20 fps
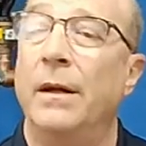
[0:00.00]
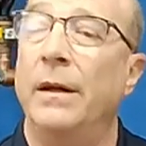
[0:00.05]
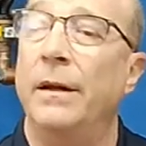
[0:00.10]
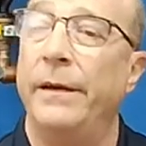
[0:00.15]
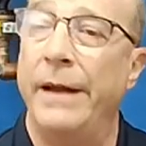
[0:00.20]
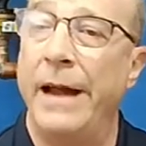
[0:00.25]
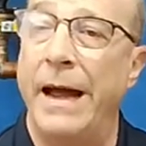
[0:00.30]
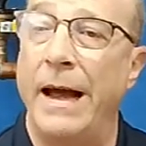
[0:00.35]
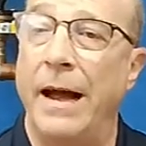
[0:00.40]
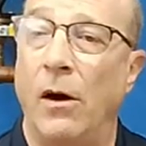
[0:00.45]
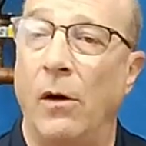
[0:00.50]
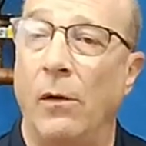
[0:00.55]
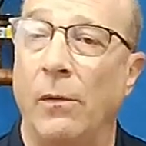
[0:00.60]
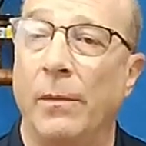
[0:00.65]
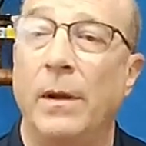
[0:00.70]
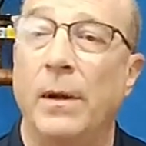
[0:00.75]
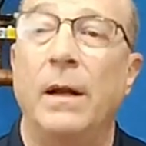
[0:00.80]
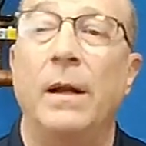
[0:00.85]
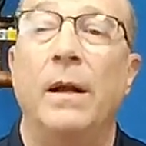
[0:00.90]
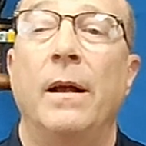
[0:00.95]
Now,
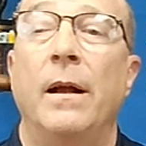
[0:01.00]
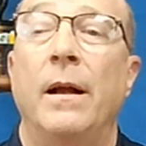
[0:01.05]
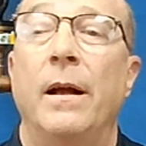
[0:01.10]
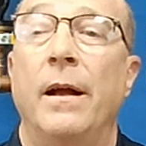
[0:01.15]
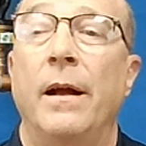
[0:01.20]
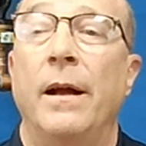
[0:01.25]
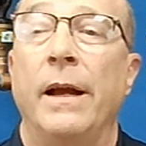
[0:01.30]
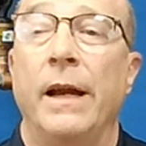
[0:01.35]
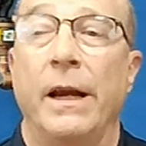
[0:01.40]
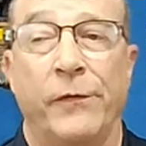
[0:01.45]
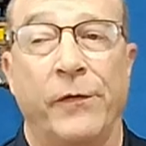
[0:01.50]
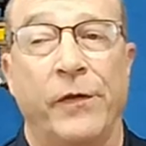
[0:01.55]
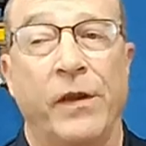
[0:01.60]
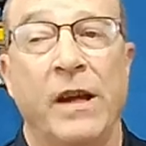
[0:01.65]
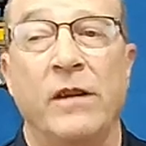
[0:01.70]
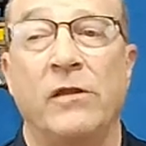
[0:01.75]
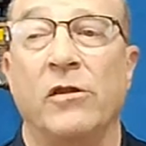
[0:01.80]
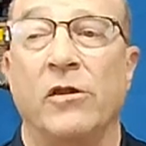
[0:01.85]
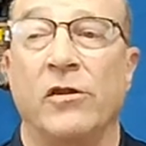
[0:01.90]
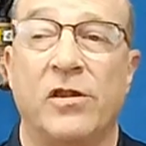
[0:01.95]
if
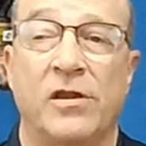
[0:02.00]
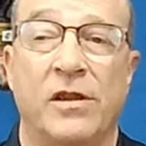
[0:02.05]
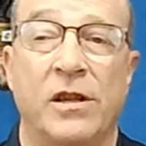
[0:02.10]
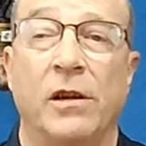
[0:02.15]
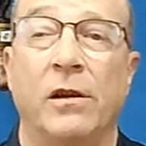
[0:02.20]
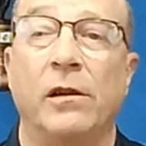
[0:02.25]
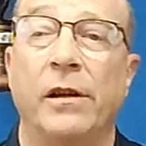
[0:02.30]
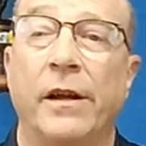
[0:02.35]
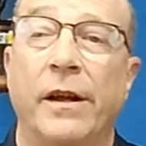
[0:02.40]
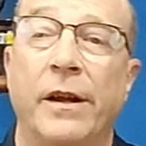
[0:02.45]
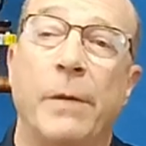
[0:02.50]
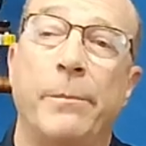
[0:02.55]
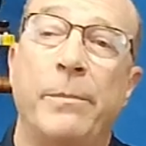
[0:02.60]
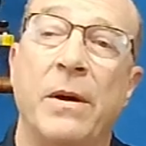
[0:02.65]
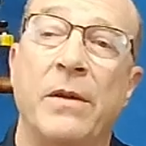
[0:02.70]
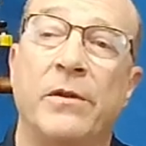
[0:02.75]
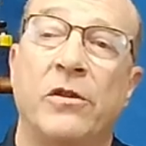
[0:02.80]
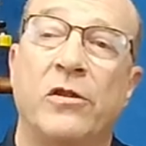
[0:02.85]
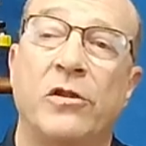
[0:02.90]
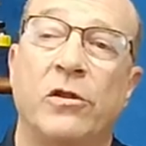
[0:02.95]
things are still lit up on
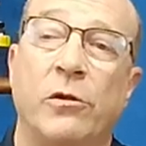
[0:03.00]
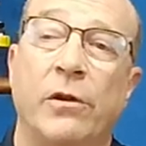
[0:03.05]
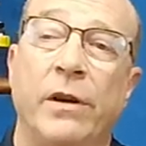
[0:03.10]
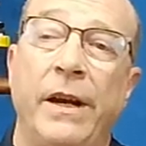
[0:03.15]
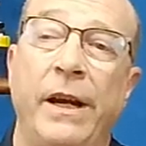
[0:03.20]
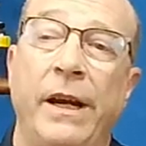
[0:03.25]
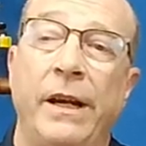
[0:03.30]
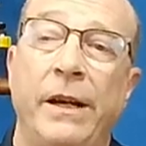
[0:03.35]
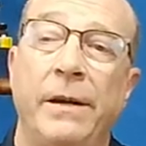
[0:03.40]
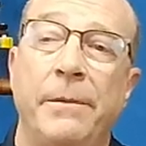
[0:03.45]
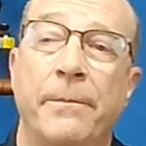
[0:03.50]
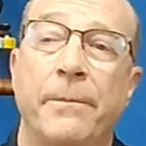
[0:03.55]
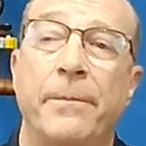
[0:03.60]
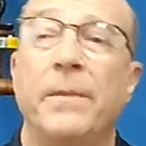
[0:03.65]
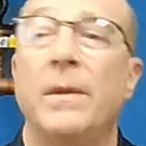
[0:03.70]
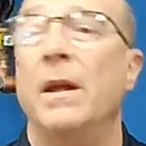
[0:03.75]
the screen,